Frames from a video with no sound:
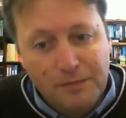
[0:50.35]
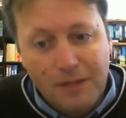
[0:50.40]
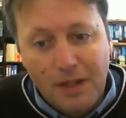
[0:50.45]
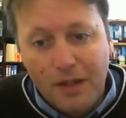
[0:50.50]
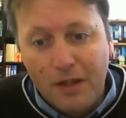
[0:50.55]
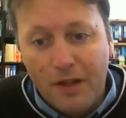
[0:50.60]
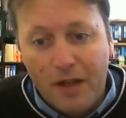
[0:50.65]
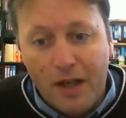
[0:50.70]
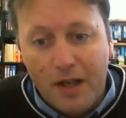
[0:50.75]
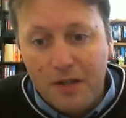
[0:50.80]

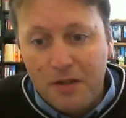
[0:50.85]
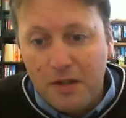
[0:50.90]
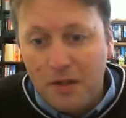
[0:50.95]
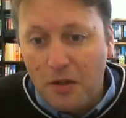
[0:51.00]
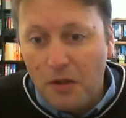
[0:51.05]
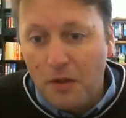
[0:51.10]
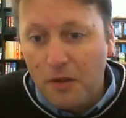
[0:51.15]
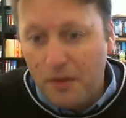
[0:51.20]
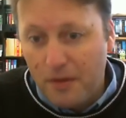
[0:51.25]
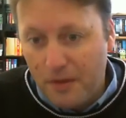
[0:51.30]
And I actually
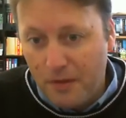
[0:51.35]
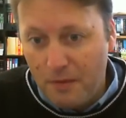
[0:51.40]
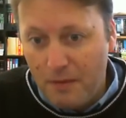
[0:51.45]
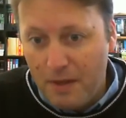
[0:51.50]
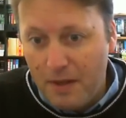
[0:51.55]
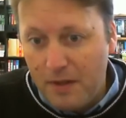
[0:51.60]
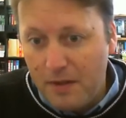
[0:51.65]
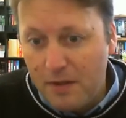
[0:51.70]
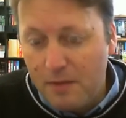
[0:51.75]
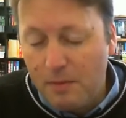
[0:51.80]
got the
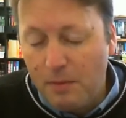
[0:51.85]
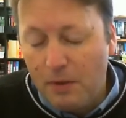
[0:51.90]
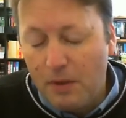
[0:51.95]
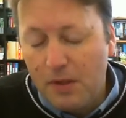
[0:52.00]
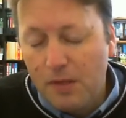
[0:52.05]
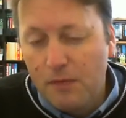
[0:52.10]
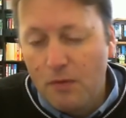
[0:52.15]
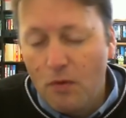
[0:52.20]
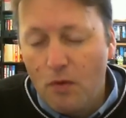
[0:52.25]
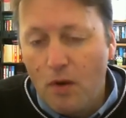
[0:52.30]
one in this
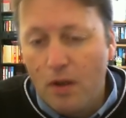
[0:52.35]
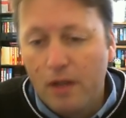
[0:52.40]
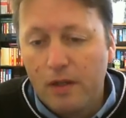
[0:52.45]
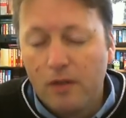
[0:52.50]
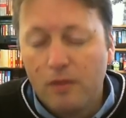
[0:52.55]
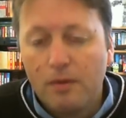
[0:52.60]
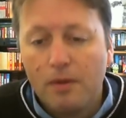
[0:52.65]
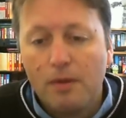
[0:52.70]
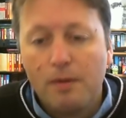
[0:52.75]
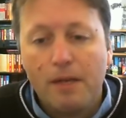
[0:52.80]
box for quite a
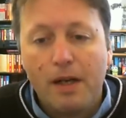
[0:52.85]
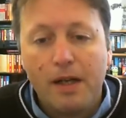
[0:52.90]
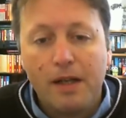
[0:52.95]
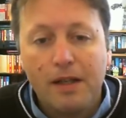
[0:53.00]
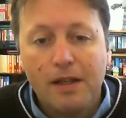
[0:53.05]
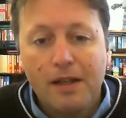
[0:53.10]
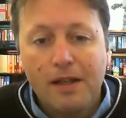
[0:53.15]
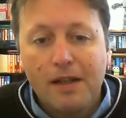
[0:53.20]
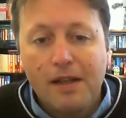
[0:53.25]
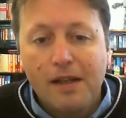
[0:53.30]
little bit of money.
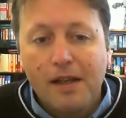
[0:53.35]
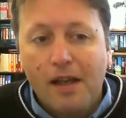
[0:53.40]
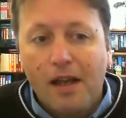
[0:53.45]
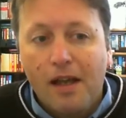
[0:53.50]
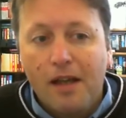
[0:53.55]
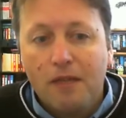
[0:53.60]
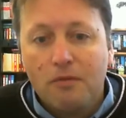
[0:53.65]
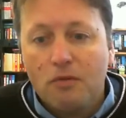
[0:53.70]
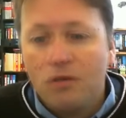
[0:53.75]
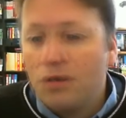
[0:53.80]

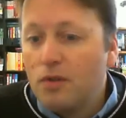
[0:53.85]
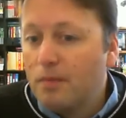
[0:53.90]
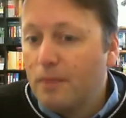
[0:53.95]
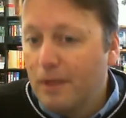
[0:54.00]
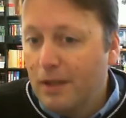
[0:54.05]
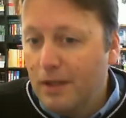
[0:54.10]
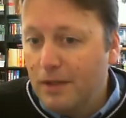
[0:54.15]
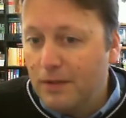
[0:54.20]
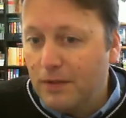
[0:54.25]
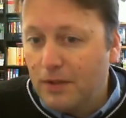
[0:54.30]
And would you
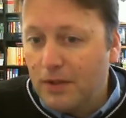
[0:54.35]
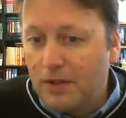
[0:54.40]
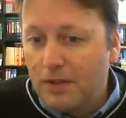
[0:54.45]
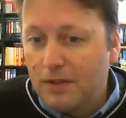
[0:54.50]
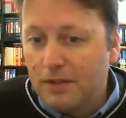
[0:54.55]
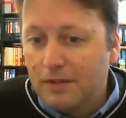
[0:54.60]
believe it,